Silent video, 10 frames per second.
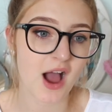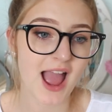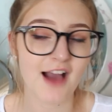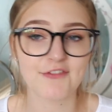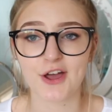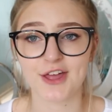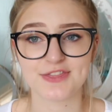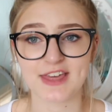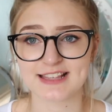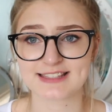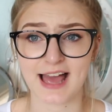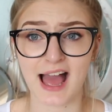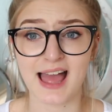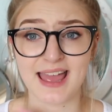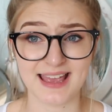I have heard things
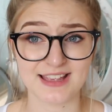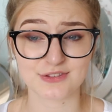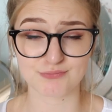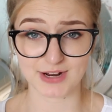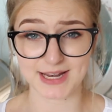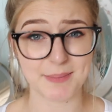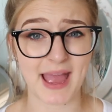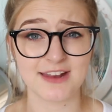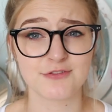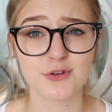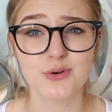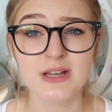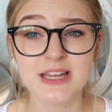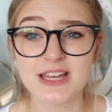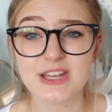that it is really painful,